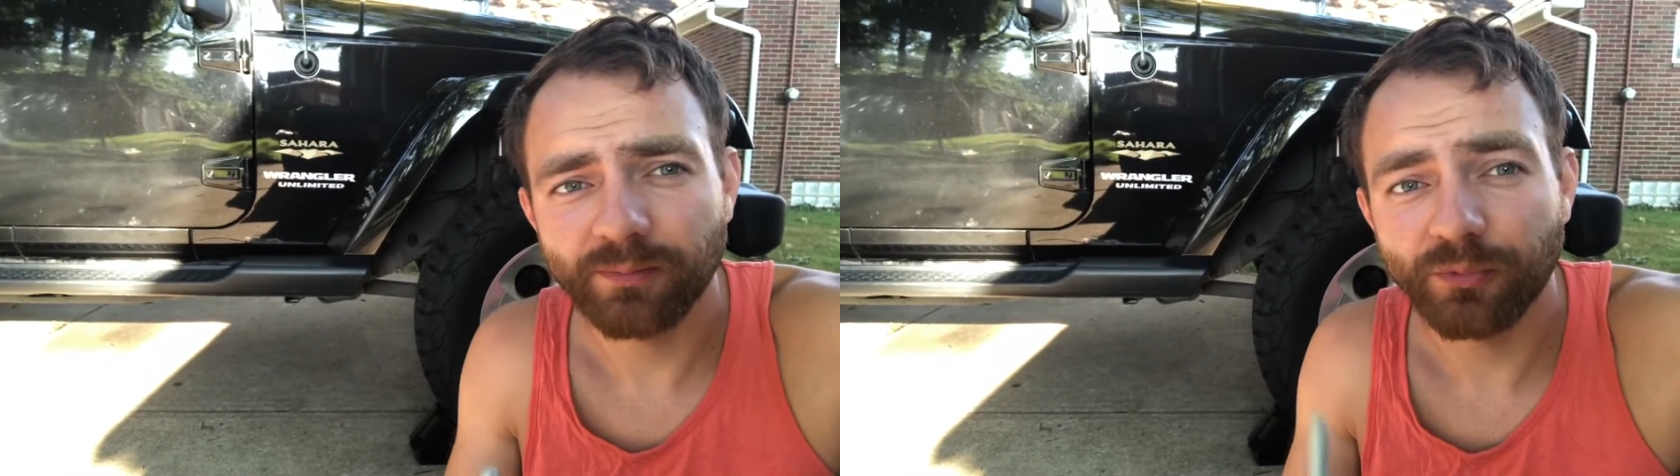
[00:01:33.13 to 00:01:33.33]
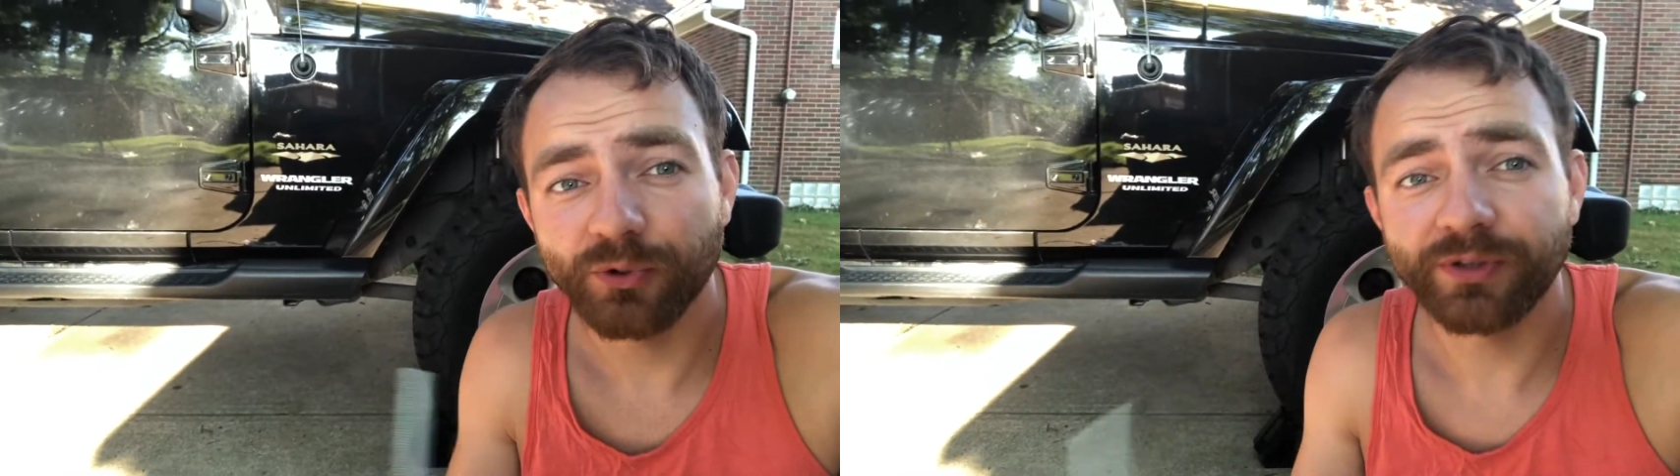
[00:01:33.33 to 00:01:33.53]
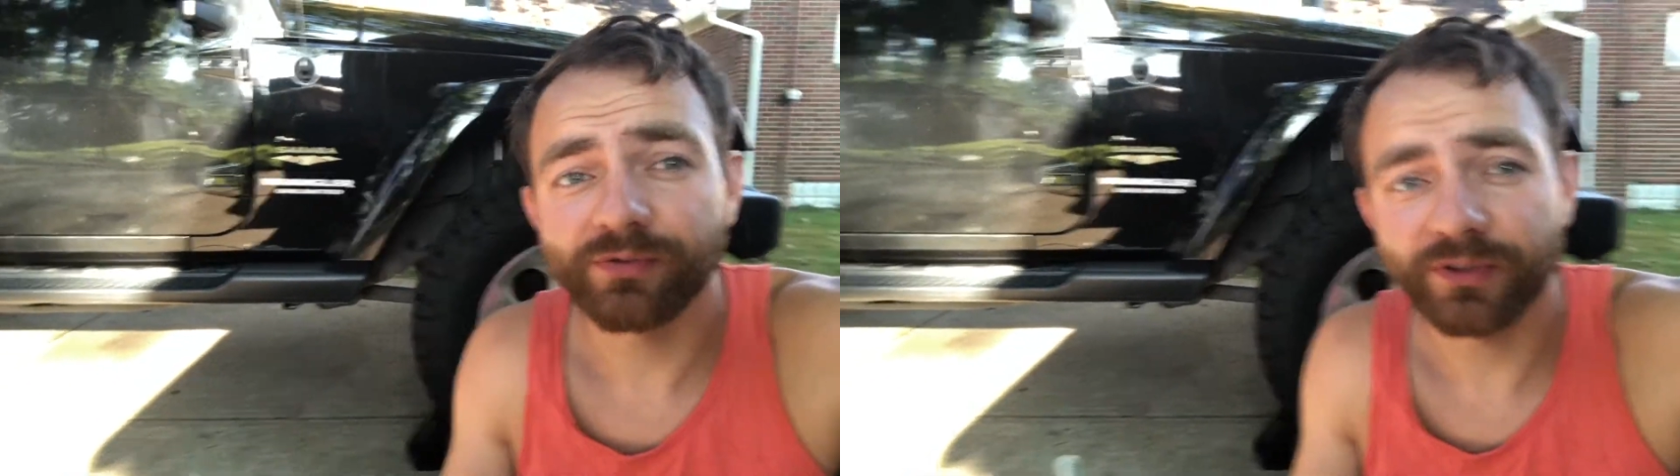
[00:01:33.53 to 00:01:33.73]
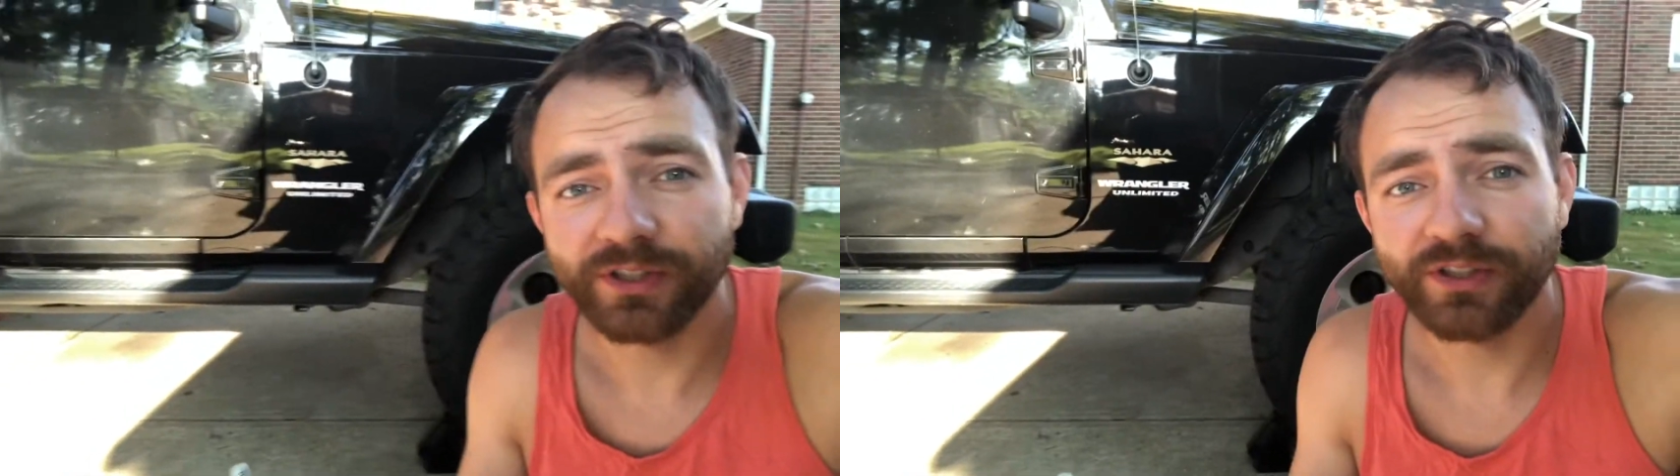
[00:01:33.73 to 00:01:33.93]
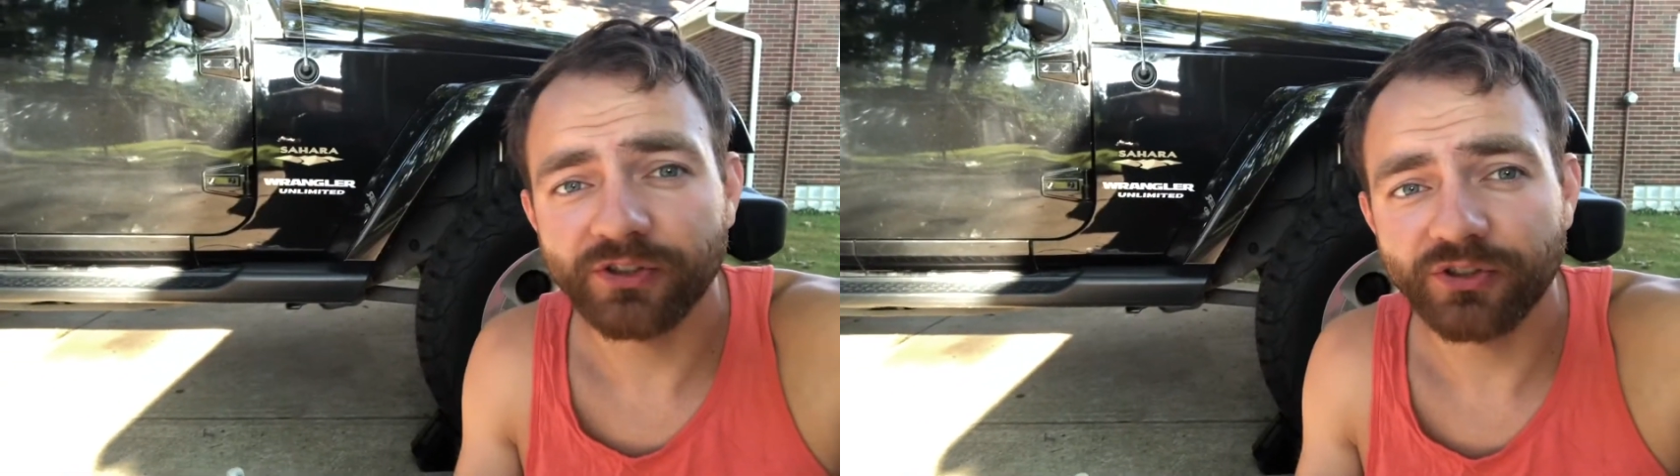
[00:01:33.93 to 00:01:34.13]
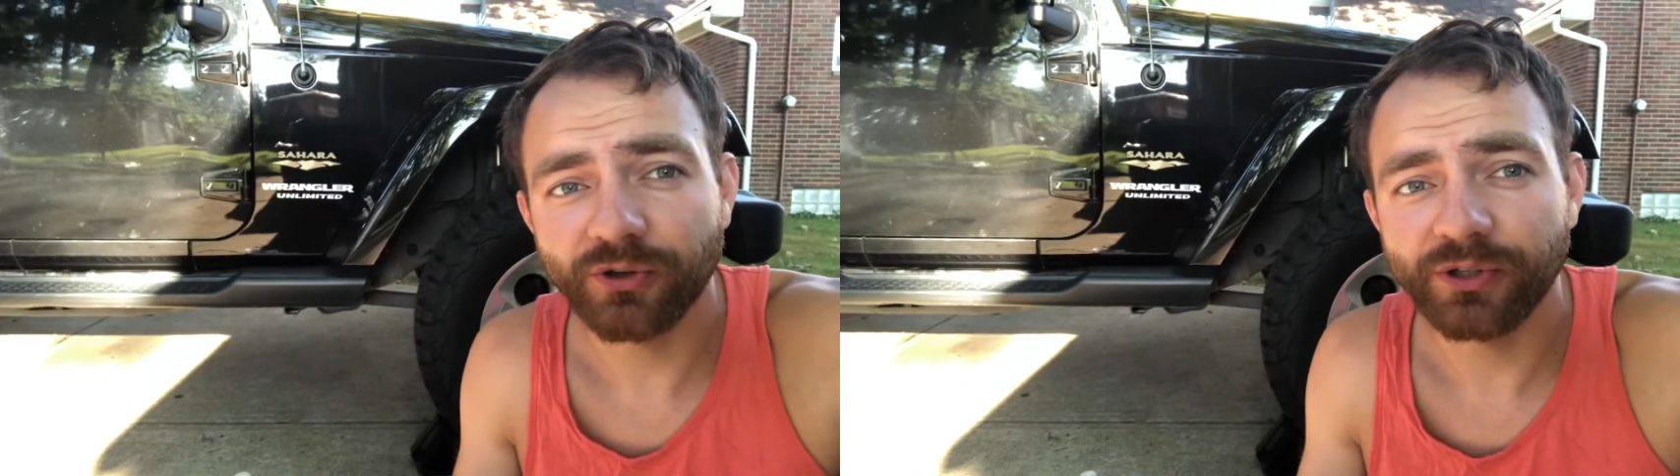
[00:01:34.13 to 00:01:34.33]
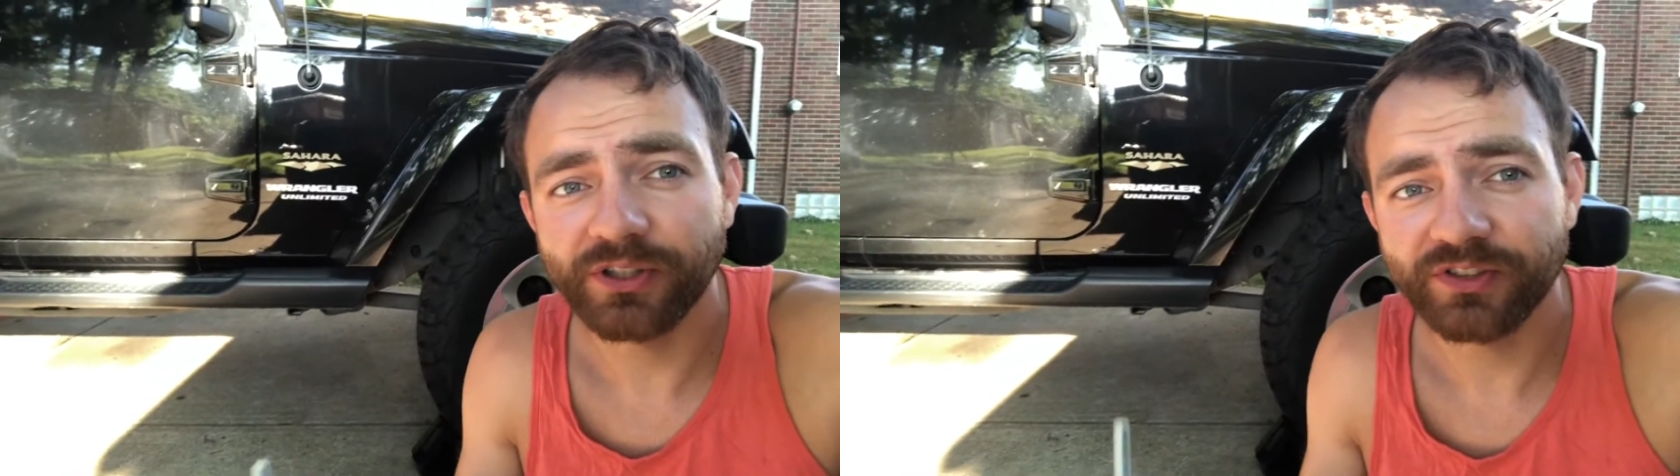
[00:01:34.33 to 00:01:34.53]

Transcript: briefly show you the